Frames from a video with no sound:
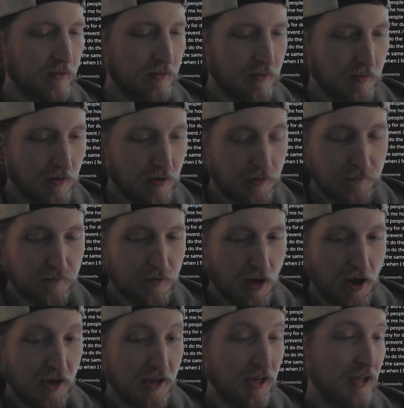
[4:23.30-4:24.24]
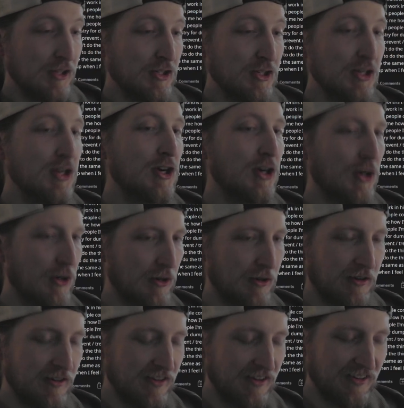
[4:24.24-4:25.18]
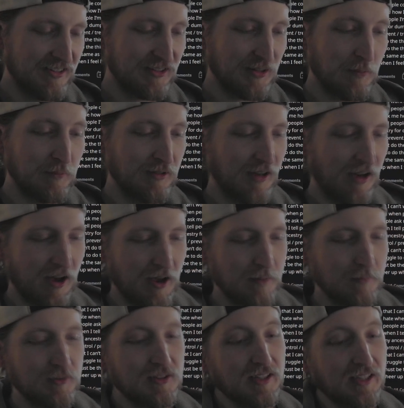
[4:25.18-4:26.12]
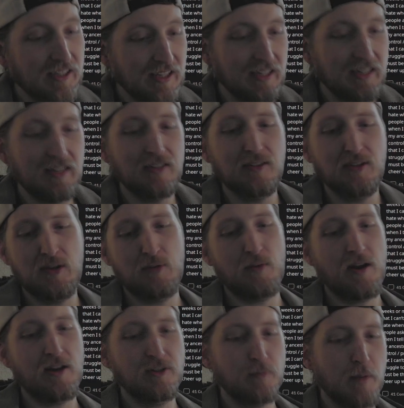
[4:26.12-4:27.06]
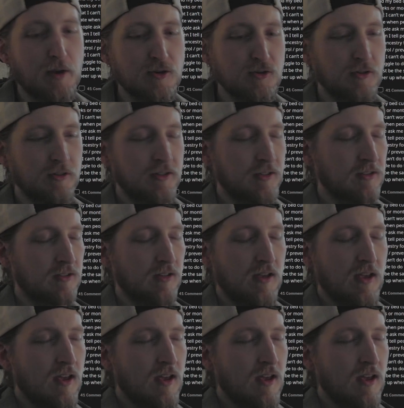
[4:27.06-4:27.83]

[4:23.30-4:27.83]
if not a year sometimes, to get into the right specialist.